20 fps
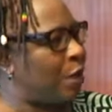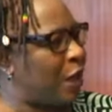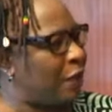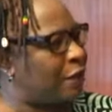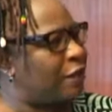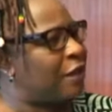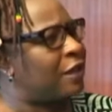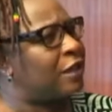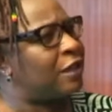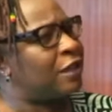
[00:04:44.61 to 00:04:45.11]

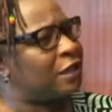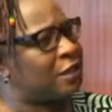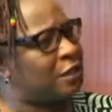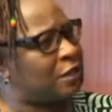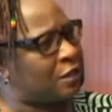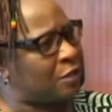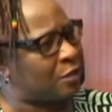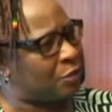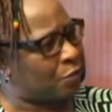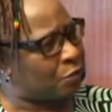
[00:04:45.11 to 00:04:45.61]
I think
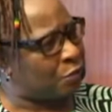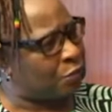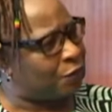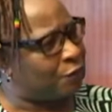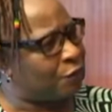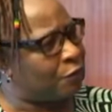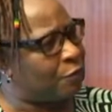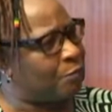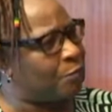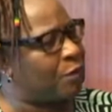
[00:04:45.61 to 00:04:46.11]
it's
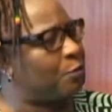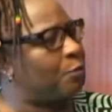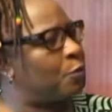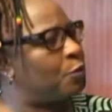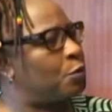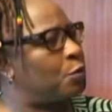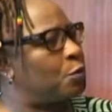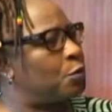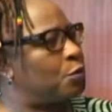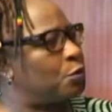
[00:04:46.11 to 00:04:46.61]
good for
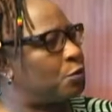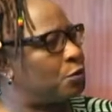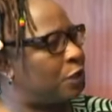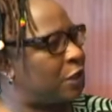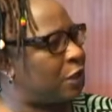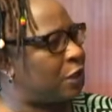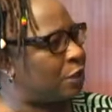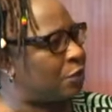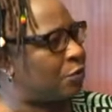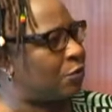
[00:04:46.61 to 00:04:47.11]
people to
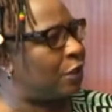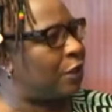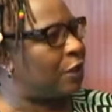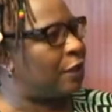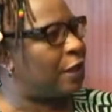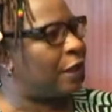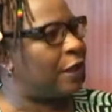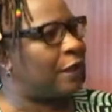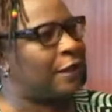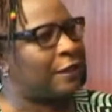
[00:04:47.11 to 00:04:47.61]
sit
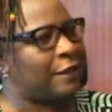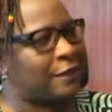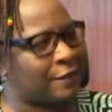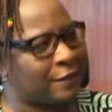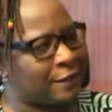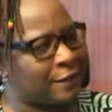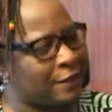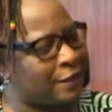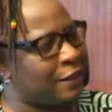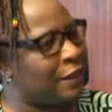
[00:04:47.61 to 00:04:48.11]
together and
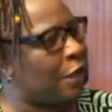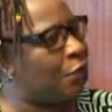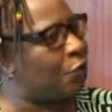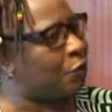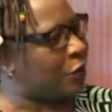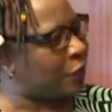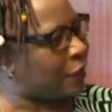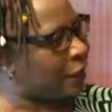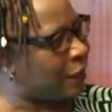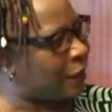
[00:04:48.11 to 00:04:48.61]
see
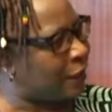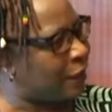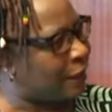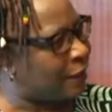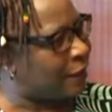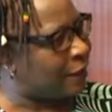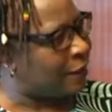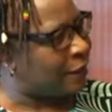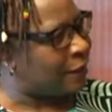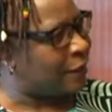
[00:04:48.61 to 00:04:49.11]
how they can
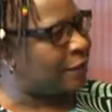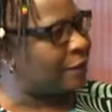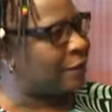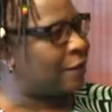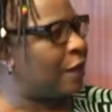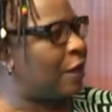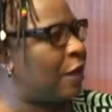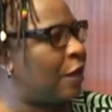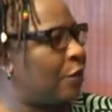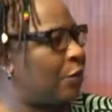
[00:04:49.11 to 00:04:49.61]

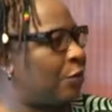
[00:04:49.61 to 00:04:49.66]
address